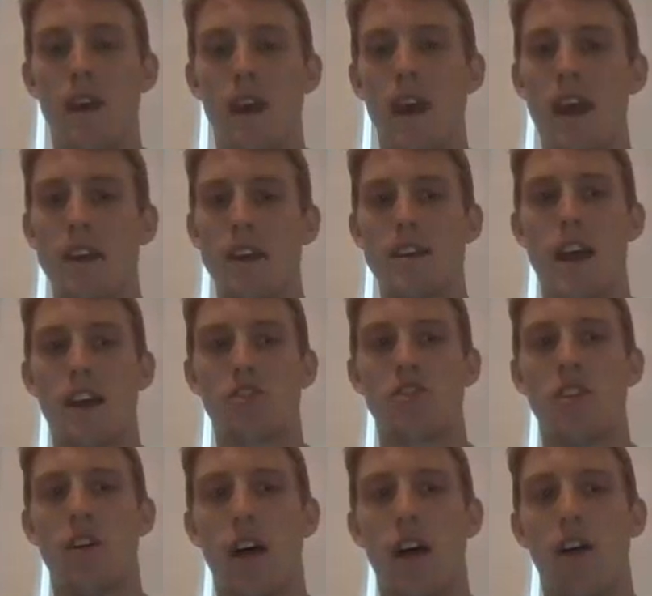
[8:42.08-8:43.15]
A
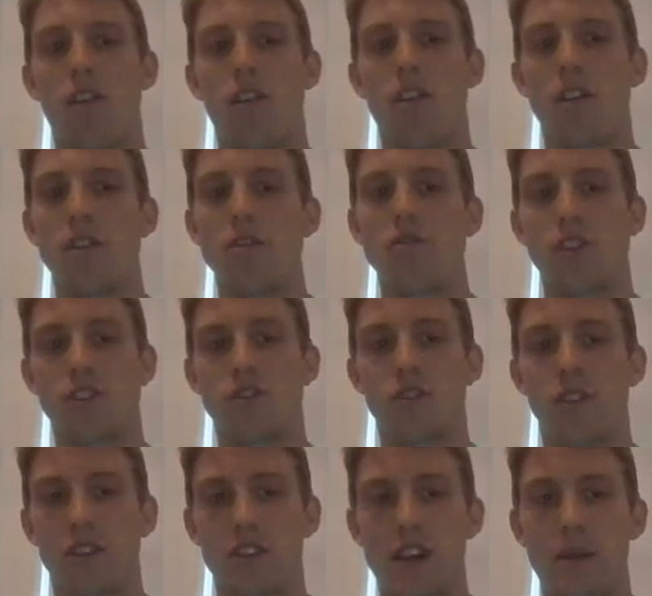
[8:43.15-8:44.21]
National Health
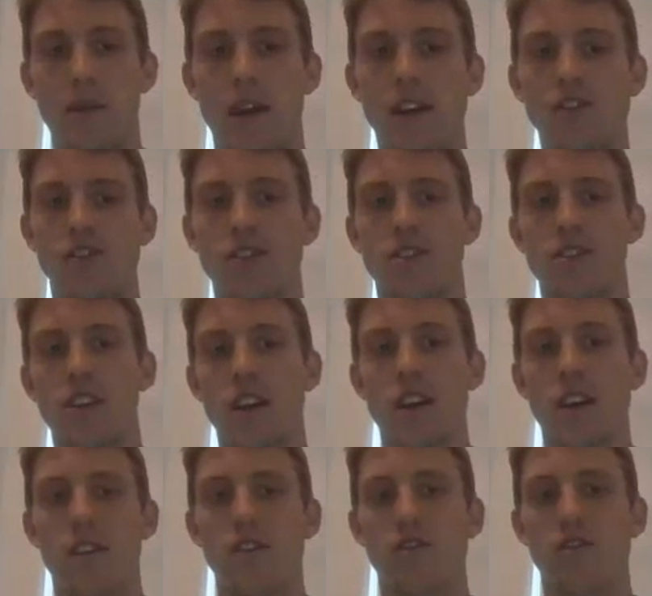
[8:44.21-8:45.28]
Nutritional Examination
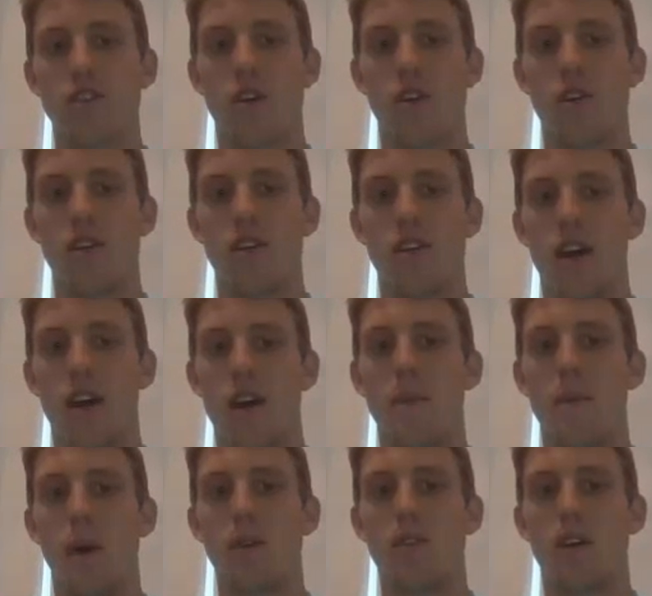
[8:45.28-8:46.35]
study showed that
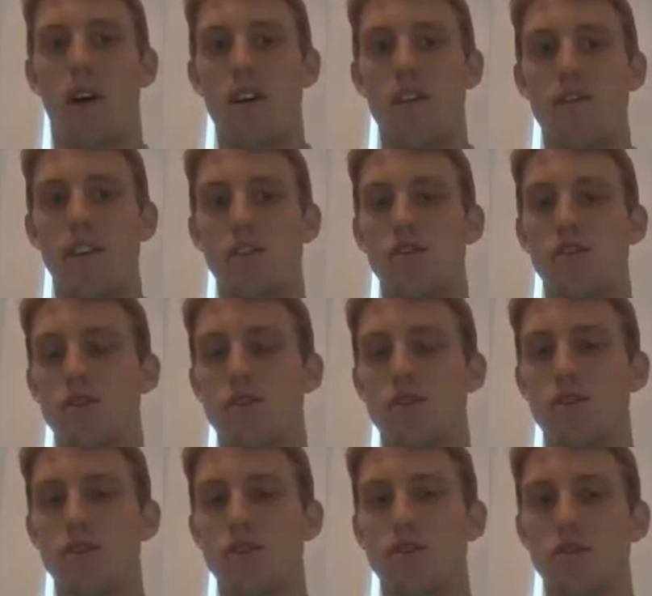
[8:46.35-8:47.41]
both artificial
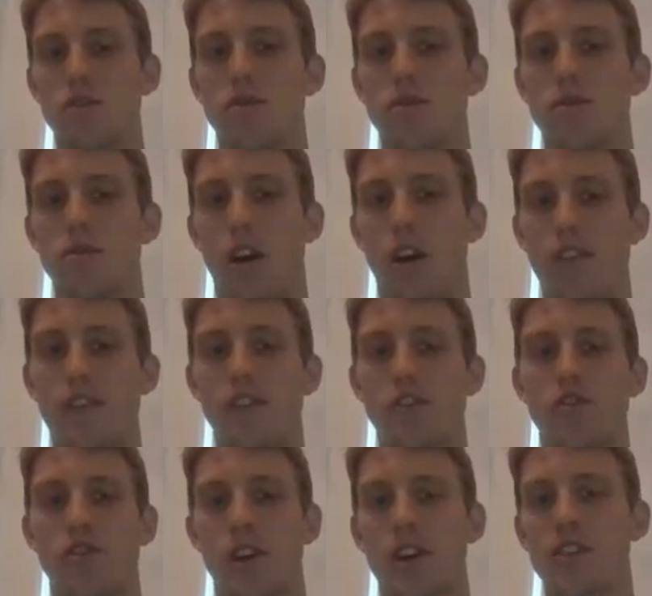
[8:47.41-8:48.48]

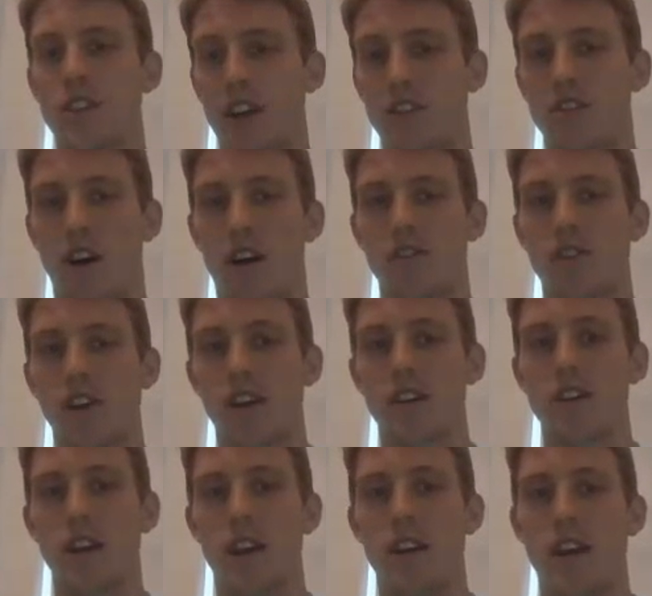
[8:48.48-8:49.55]
drinks like soft
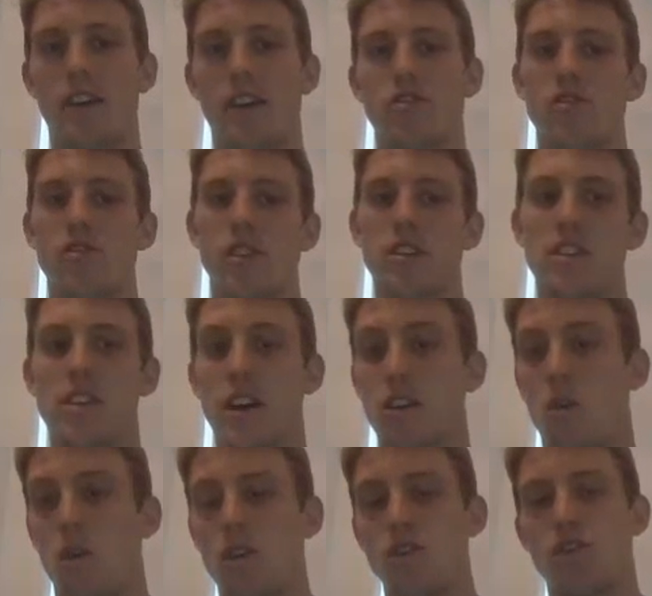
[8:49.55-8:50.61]
drinks and natural drinks like
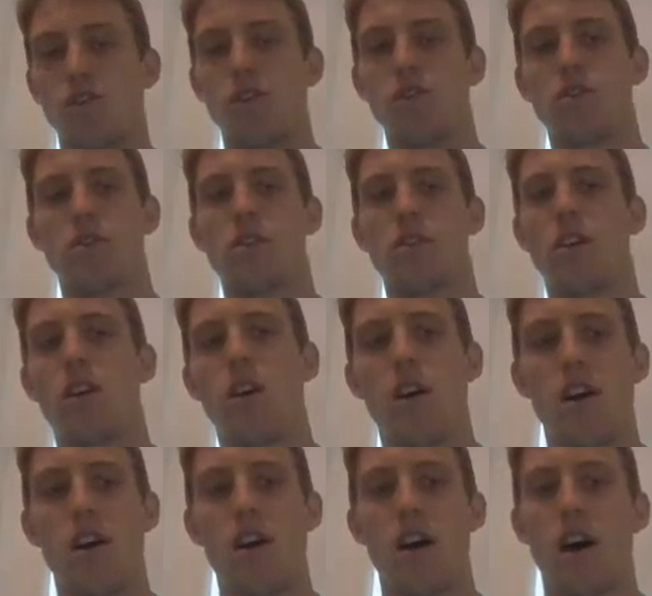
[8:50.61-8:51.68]
orange juice,
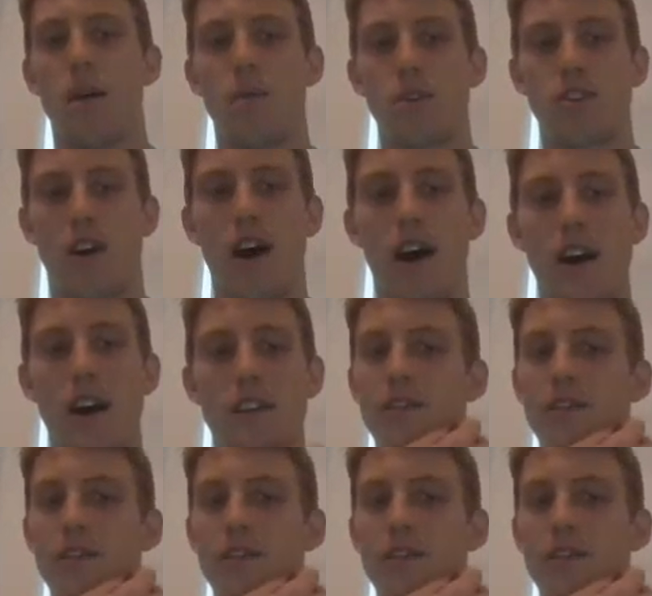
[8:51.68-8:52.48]
which are high in